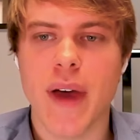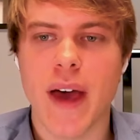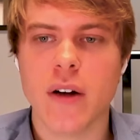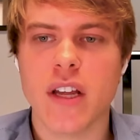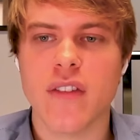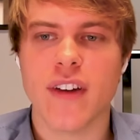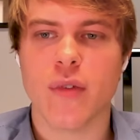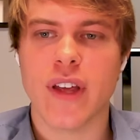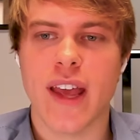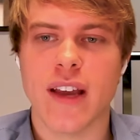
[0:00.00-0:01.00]
better, even if
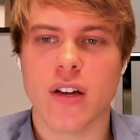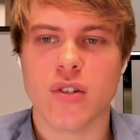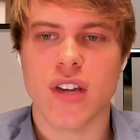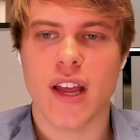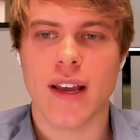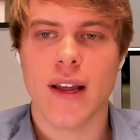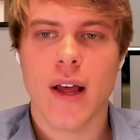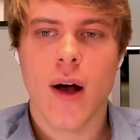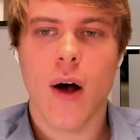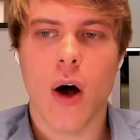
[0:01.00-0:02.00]
we can't understand
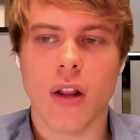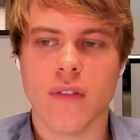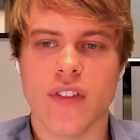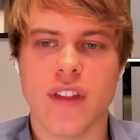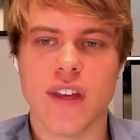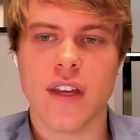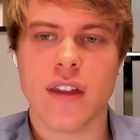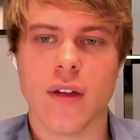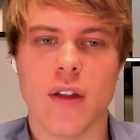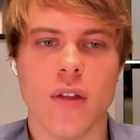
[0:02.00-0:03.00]
all of the
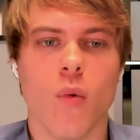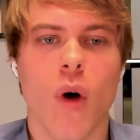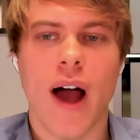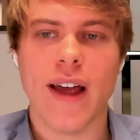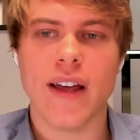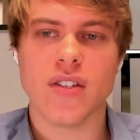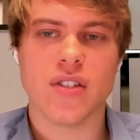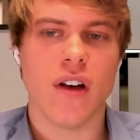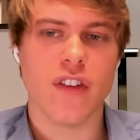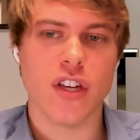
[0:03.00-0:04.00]
the, the whys
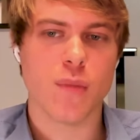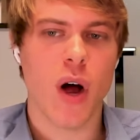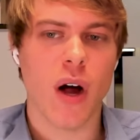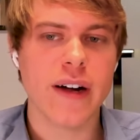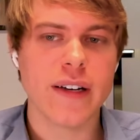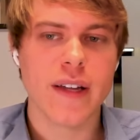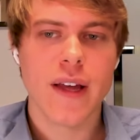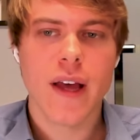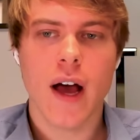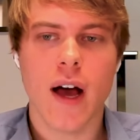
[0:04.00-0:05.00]
of each part.
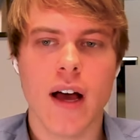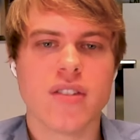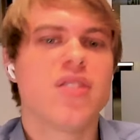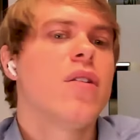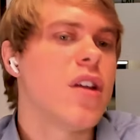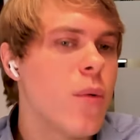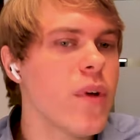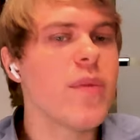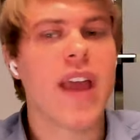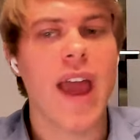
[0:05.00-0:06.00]
Uh, so, you know,
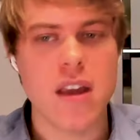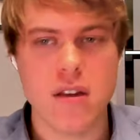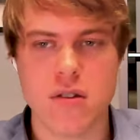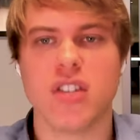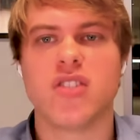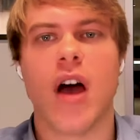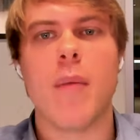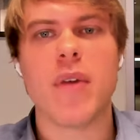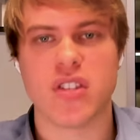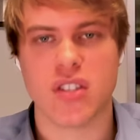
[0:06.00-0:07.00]
we, we can to some
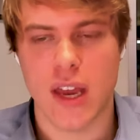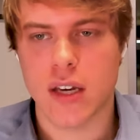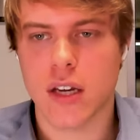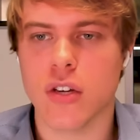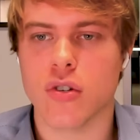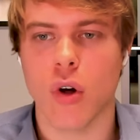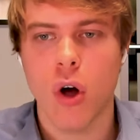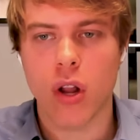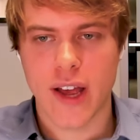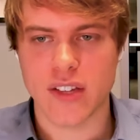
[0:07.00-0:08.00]
extent
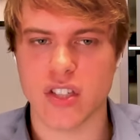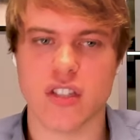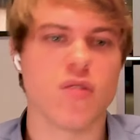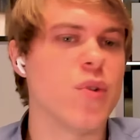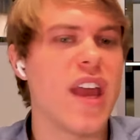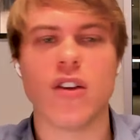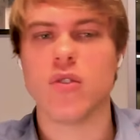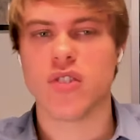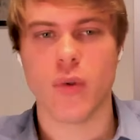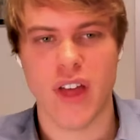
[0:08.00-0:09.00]
control AI systems. We can't do
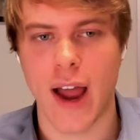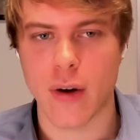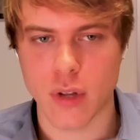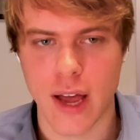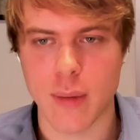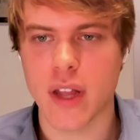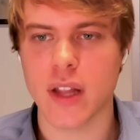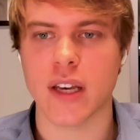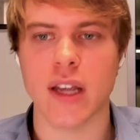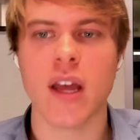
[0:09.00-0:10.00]
so with high
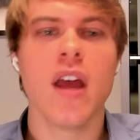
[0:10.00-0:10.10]
reliability.